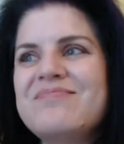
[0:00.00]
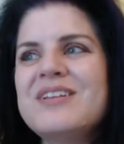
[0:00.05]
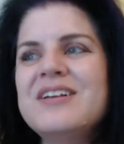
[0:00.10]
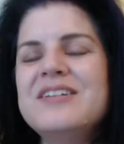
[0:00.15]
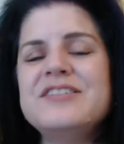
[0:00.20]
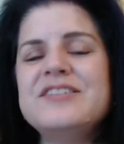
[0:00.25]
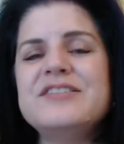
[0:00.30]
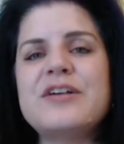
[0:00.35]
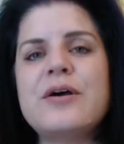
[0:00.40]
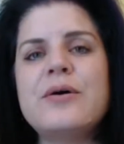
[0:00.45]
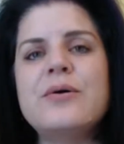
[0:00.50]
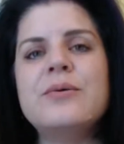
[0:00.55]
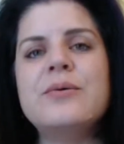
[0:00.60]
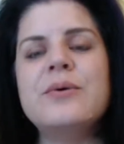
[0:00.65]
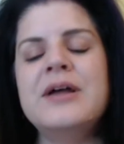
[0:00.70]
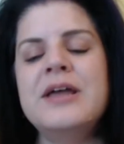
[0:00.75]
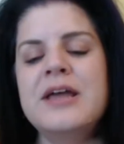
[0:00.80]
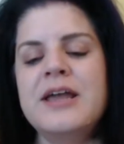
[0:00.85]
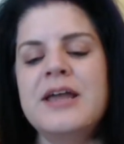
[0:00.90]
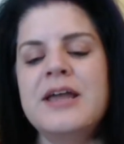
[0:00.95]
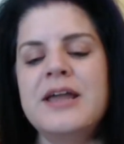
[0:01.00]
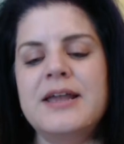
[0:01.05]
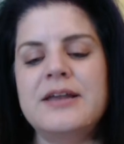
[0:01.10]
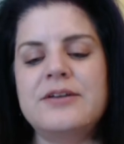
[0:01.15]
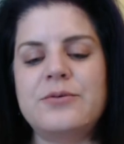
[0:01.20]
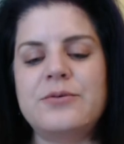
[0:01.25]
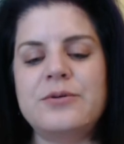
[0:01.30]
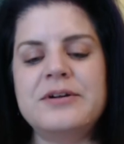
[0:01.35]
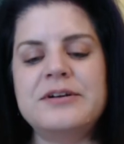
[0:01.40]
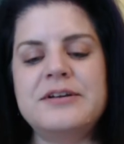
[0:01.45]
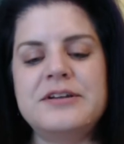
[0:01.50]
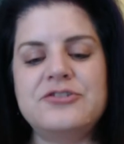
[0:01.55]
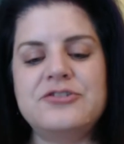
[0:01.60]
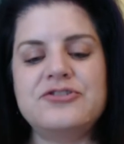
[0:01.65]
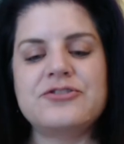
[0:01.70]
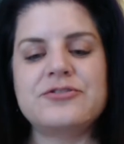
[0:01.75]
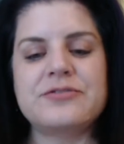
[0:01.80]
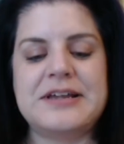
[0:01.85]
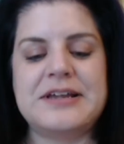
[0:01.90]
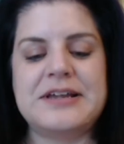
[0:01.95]
So, in order to
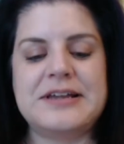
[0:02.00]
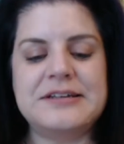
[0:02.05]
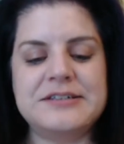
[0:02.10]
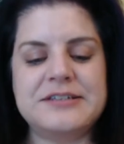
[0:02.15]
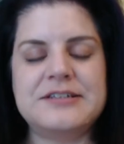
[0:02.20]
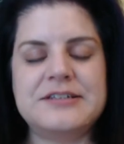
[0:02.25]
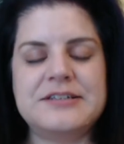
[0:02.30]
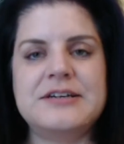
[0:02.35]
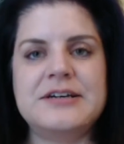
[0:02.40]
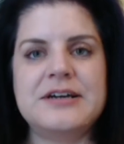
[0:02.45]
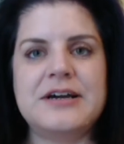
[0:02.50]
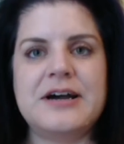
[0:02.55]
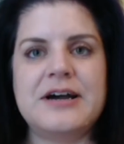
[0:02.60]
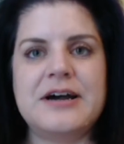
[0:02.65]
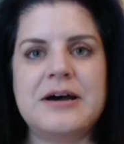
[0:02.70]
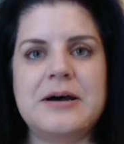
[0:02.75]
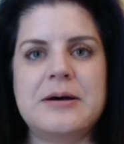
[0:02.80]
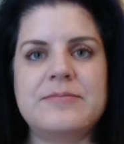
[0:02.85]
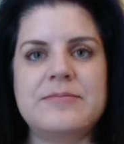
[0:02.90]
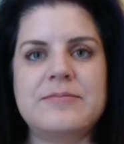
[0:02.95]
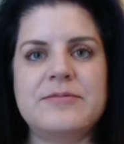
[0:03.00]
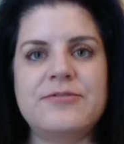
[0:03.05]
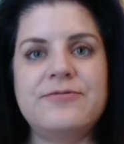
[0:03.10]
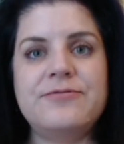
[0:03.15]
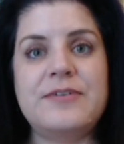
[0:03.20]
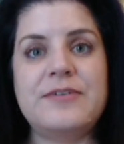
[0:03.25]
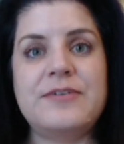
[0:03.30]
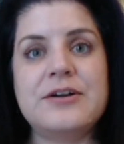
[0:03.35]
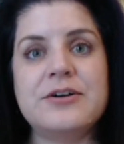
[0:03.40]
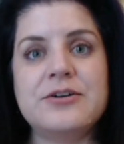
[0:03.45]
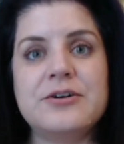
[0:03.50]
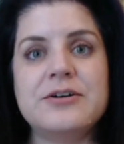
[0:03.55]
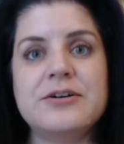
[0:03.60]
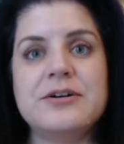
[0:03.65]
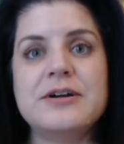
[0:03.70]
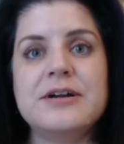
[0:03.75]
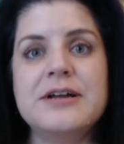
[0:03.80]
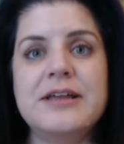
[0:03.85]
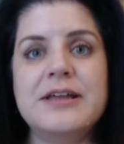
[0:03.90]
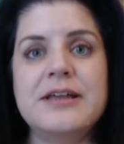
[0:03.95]
treat
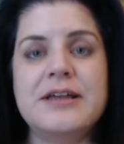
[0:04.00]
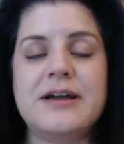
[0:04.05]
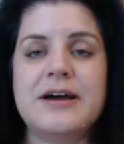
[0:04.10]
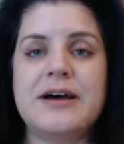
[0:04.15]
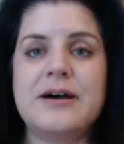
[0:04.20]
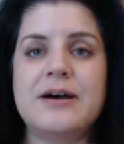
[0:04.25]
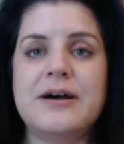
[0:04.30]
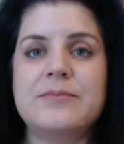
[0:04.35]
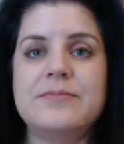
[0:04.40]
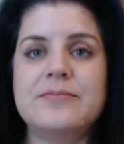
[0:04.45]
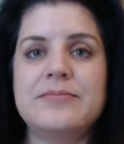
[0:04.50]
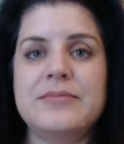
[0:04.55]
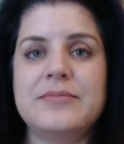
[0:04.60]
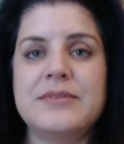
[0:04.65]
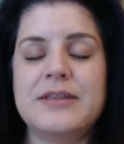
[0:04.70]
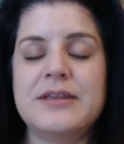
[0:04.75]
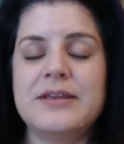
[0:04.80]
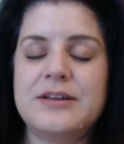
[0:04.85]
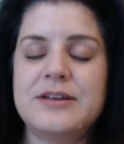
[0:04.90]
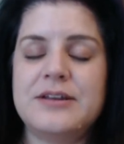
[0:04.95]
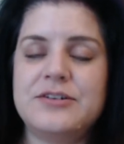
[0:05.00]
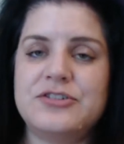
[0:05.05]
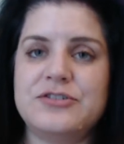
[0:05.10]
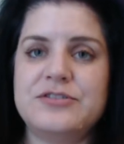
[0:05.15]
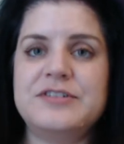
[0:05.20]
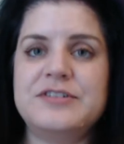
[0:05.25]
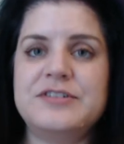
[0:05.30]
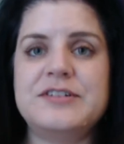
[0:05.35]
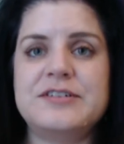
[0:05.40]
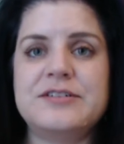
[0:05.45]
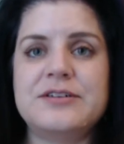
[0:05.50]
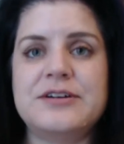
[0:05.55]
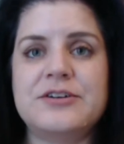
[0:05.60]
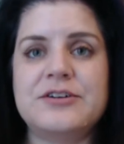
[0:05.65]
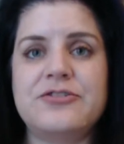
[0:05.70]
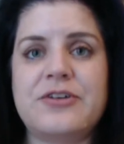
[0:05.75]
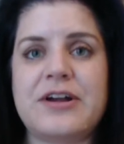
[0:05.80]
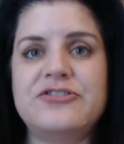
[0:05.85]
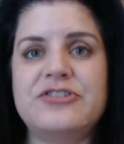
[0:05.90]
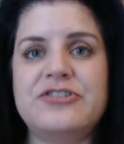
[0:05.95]
fear induced
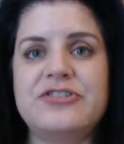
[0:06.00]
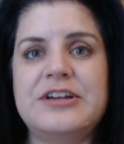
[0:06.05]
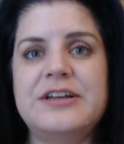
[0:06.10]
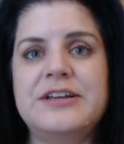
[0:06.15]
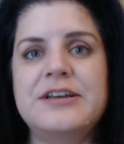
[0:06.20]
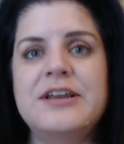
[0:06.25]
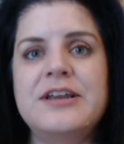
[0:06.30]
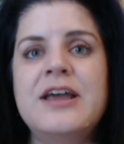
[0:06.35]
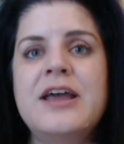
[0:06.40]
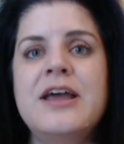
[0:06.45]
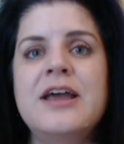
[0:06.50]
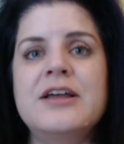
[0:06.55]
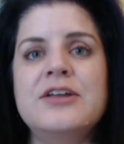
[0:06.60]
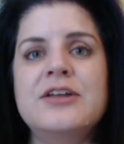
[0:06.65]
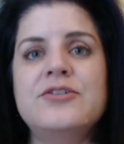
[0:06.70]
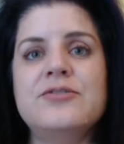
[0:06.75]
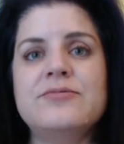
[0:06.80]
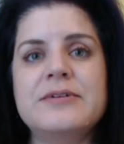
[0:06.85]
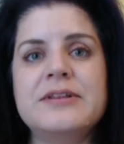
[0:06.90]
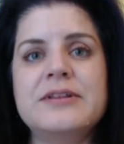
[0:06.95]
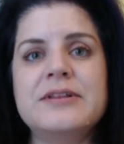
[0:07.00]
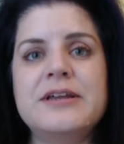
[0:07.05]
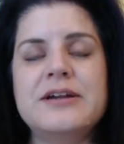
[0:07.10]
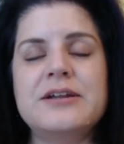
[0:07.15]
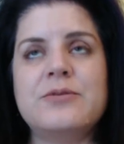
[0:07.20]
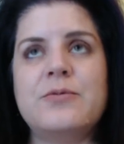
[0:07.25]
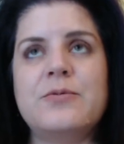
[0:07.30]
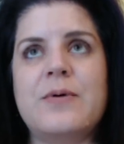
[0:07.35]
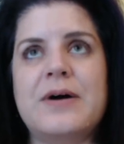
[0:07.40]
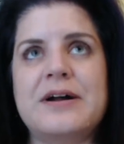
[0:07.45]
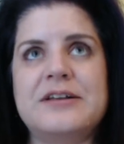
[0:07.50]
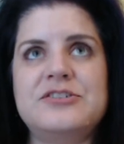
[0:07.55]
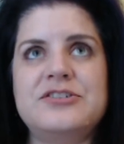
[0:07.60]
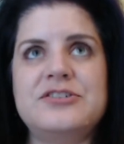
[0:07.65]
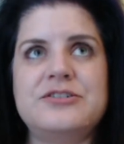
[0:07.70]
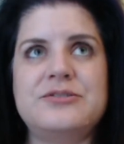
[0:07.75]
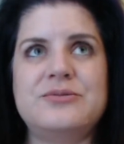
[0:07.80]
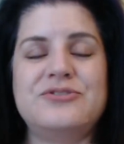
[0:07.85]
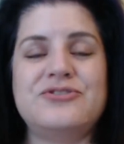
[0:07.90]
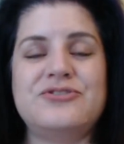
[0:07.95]
aggression, you're really going to want
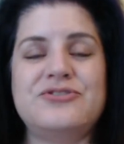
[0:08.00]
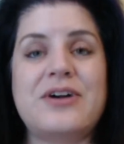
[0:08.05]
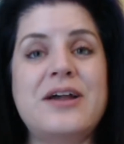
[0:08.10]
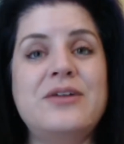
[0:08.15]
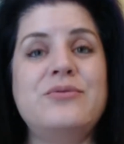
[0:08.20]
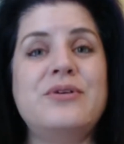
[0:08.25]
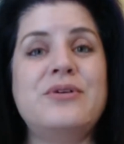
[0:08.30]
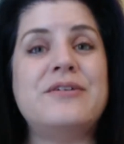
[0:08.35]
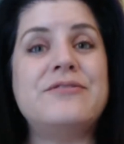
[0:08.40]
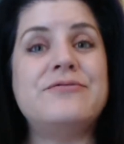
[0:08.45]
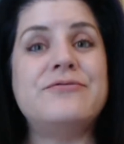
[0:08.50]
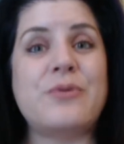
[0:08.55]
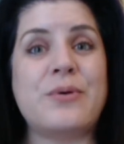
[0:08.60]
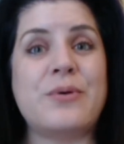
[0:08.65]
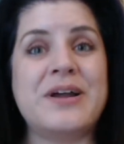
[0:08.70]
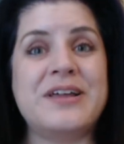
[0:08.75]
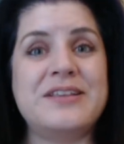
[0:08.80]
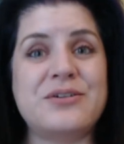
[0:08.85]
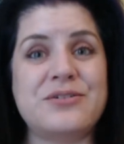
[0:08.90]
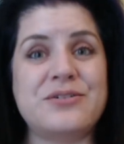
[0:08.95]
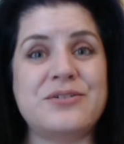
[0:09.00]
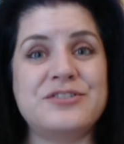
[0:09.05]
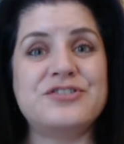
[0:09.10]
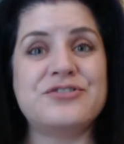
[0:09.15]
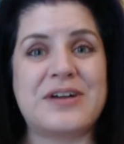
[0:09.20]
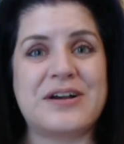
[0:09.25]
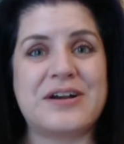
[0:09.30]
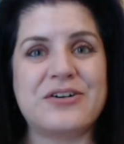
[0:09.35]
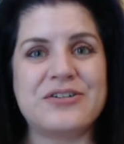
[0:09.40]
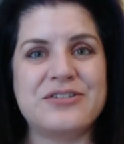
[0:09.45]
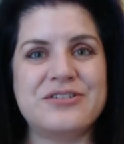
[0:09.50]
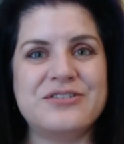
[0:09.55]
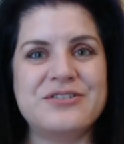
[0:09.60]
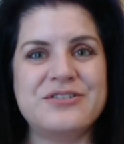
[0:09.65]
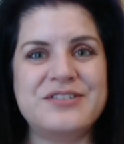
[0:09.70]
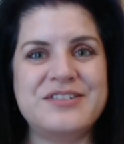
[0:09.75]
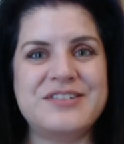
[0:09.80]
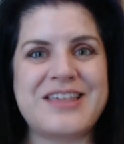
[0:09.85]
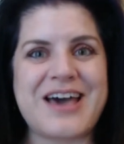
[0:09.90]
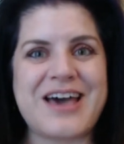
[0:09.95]
to try to avoid those
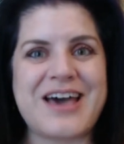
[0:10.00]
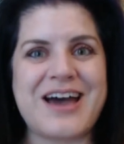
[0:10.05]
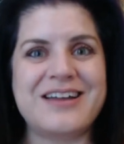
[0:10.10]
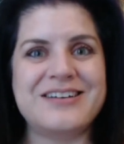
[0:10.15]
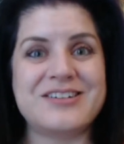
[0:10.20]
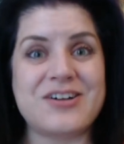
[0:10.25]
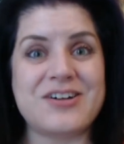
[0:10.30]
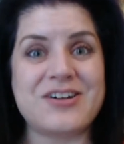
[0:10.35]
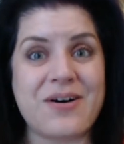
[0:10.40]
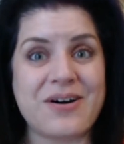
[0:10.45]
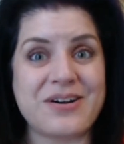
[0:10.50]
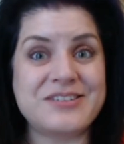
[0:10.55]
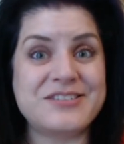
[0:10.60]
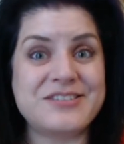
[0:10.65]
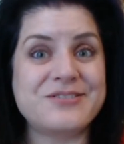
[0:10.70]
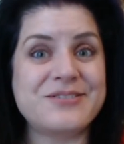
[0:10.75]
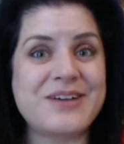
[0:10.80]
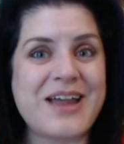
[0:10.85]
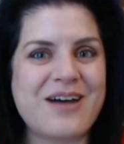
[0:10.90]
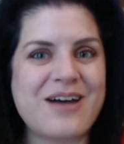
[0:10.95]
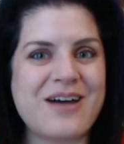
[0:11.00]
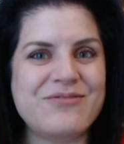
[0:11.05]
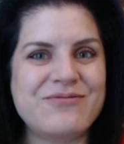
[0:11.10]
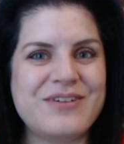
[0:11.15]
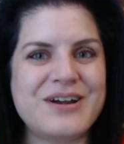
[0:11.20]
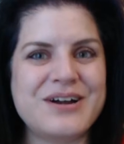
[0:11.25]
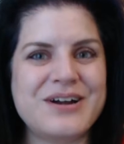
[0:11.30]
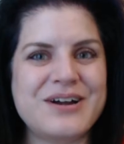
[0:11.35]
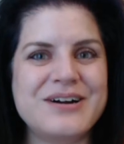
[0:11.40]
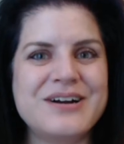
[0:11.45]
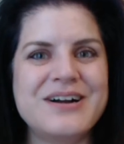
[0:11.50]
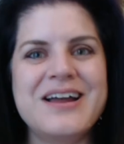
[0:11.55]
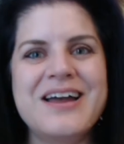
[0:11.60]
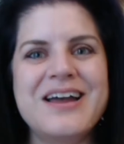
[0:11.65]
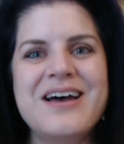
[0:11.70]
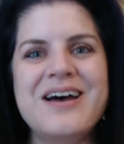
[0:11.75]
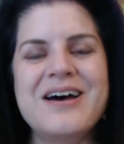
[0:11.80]
triggers that cause your cat fear.